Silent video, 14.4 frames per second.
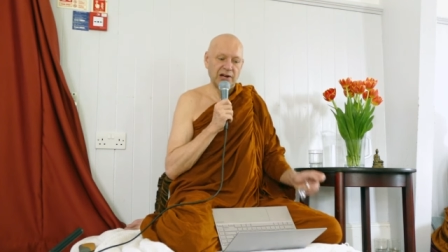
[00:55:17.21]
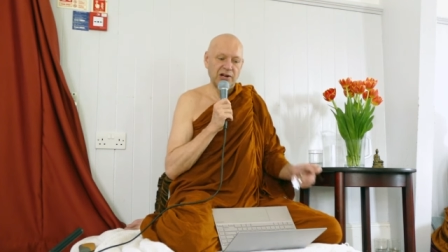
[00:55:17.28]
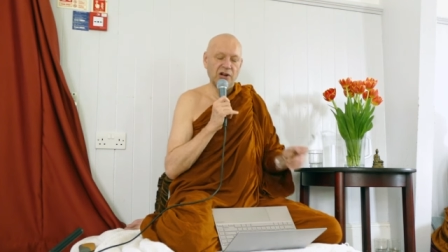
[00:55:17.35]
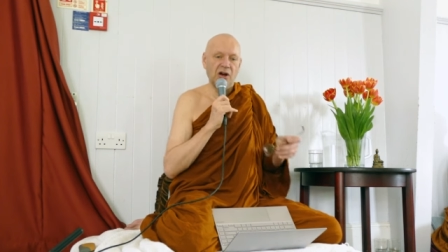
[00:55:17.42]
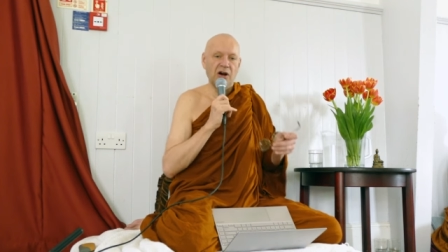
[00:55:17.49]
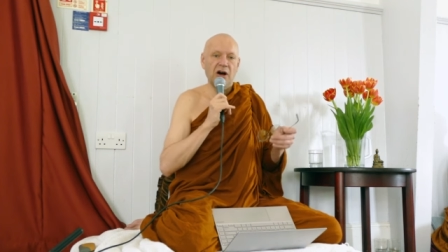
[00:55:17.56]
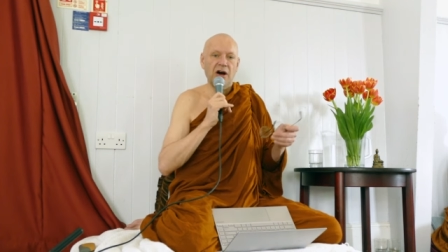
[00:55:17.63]

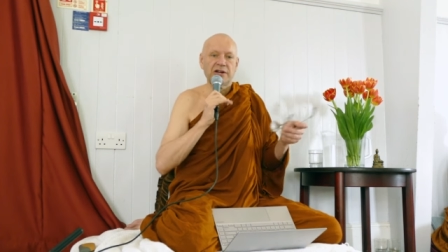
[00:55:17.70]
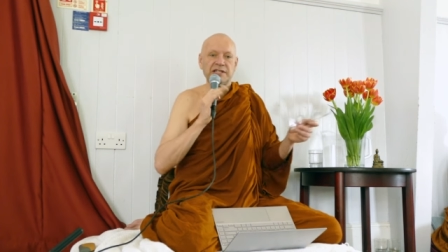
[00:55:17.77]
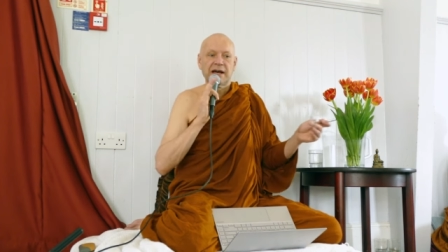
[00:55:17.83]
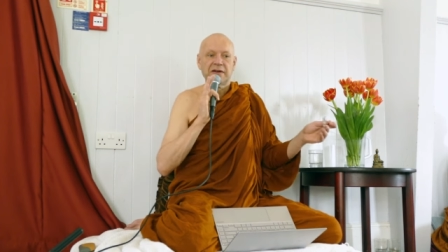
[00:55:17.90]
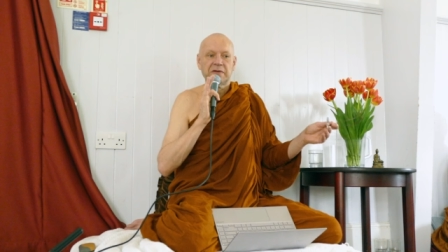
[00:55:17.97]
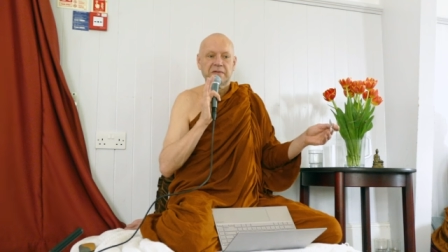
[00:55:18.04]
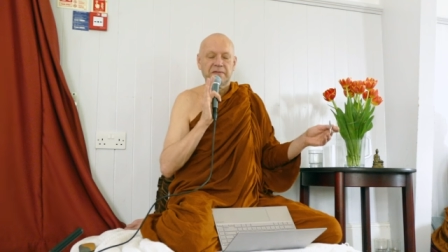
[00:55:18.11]
Large
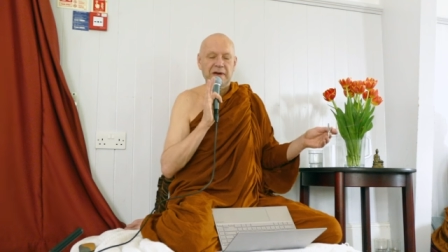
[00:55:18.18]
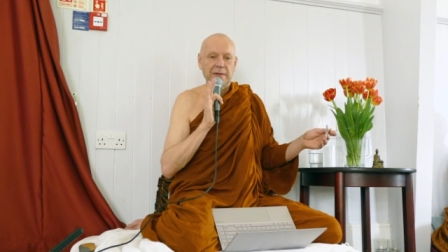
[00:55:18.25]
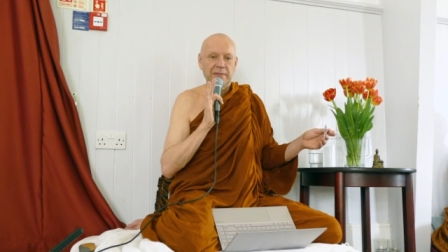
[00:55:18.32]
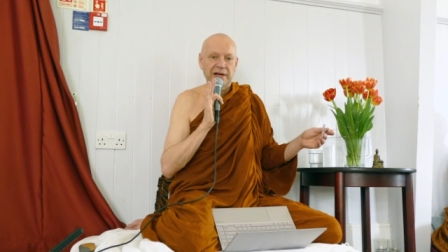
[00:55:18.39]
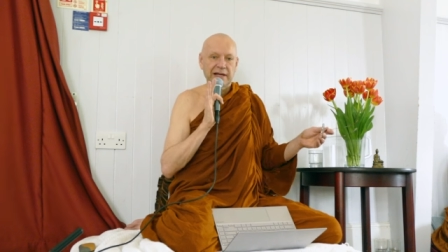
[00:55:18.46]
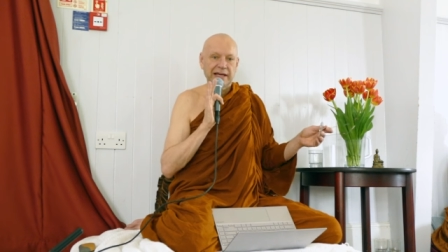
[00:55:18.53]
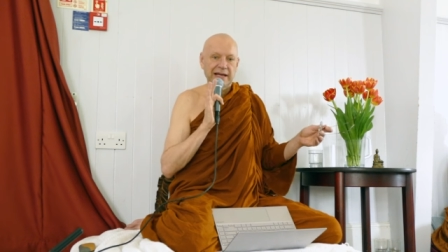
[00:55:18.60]
kind of
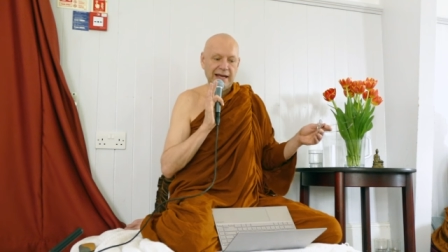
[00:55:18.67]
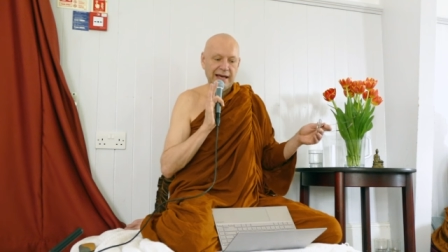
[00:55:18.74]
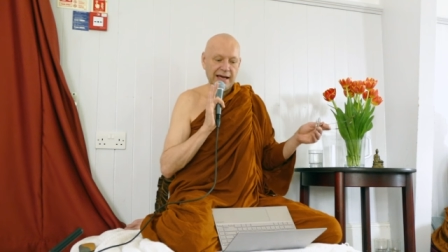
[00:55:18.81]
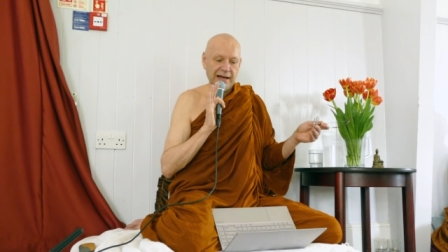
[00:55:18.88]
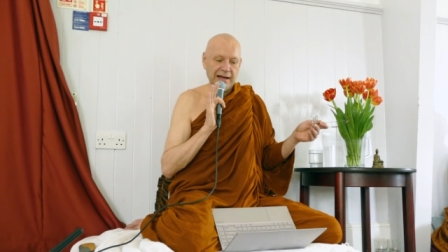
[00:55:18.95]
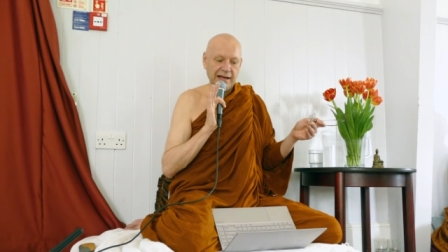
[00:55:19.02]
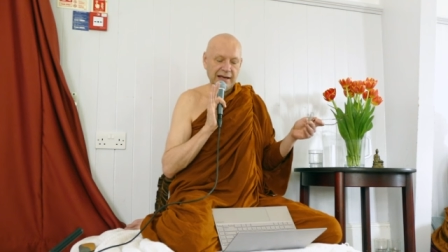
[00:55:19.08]
family clan.